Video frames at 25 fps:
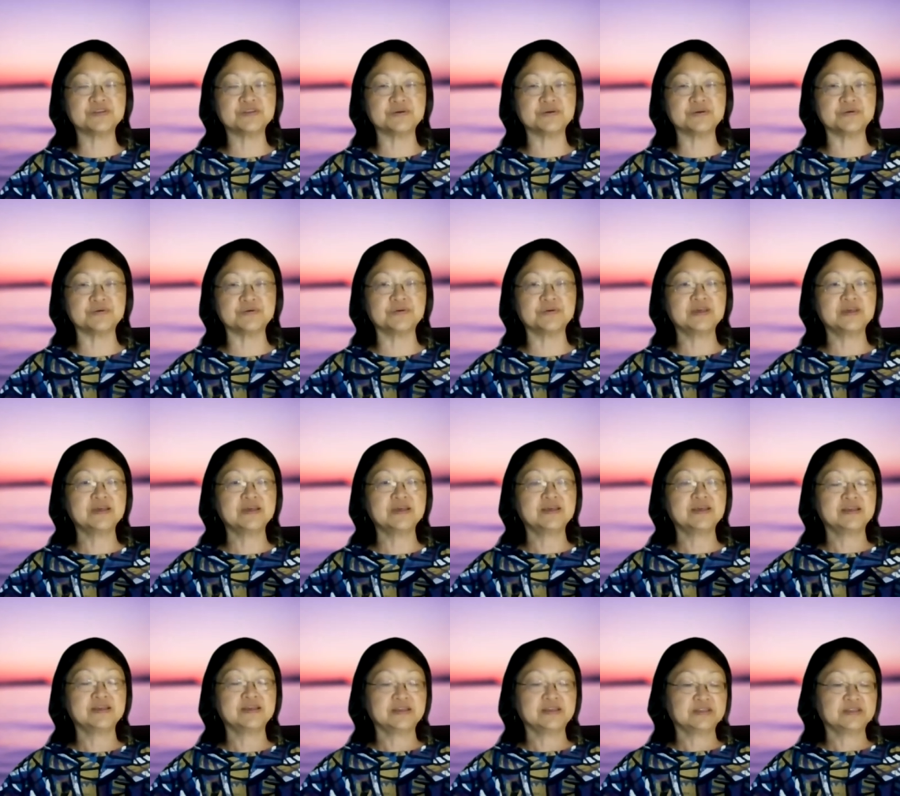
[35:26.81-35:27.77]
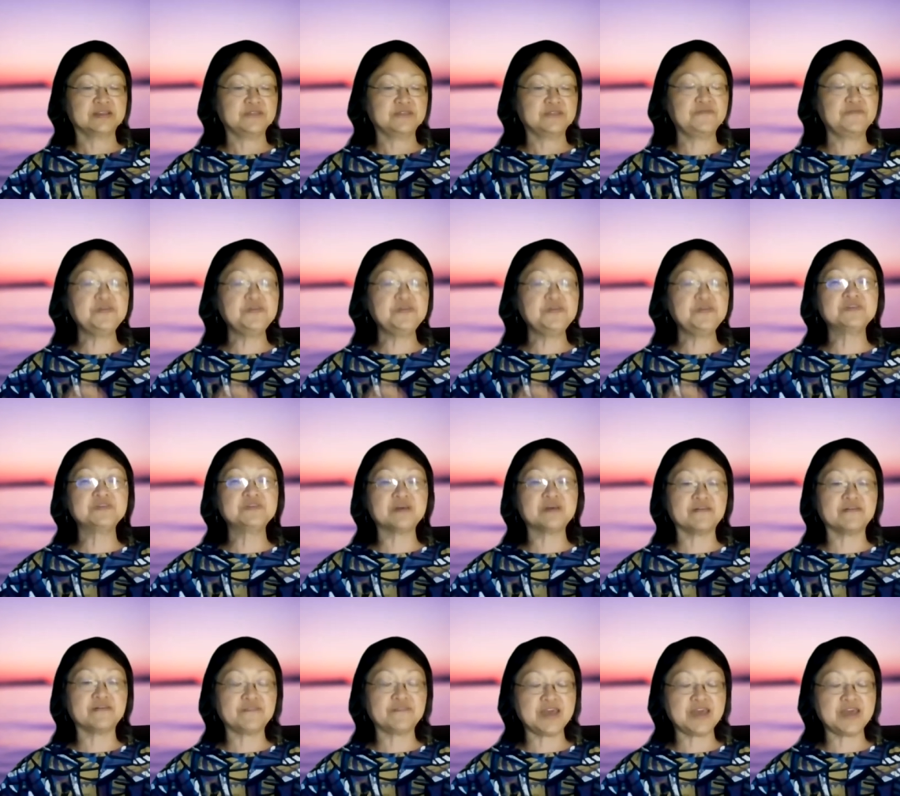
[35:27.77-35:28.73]
So the fields
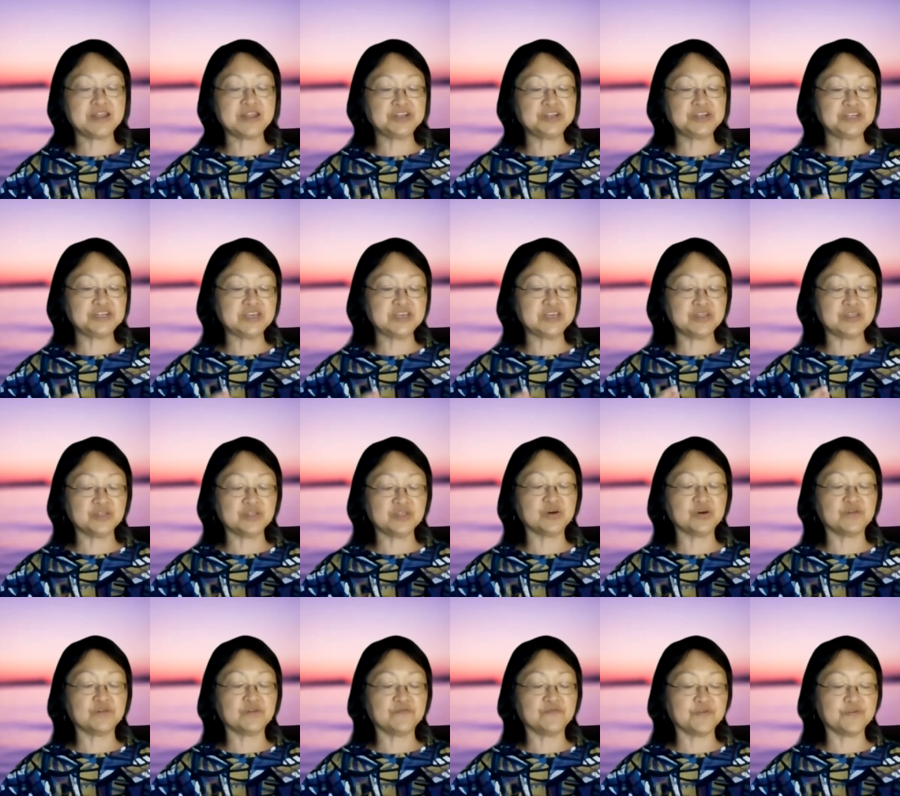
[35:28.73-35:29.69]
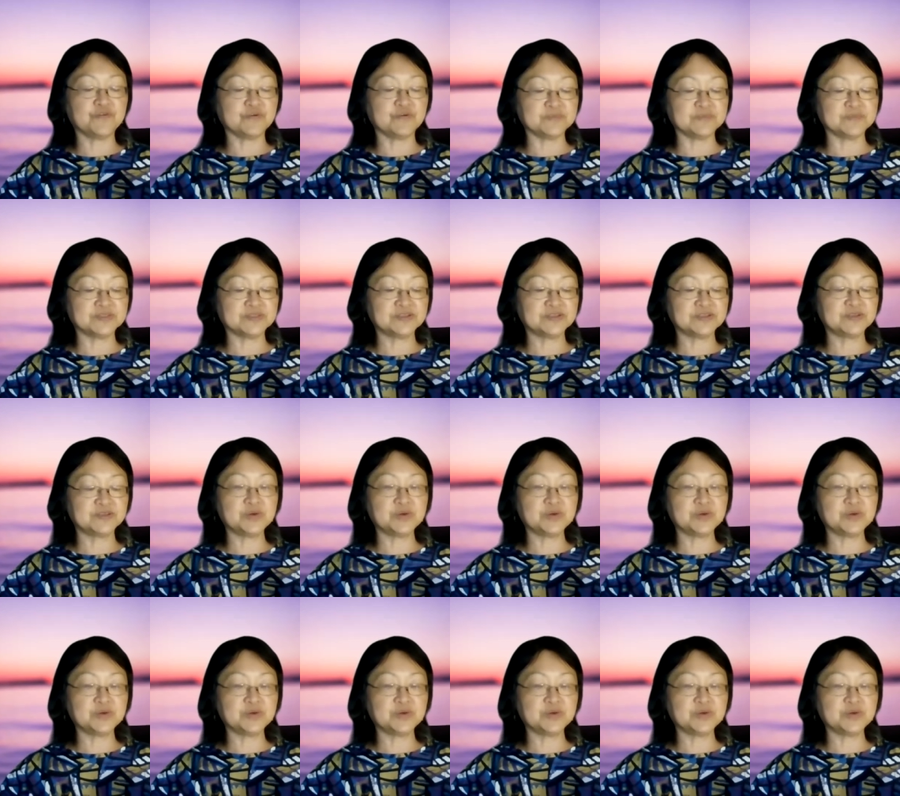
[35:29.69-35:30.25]
of energy and thought forms.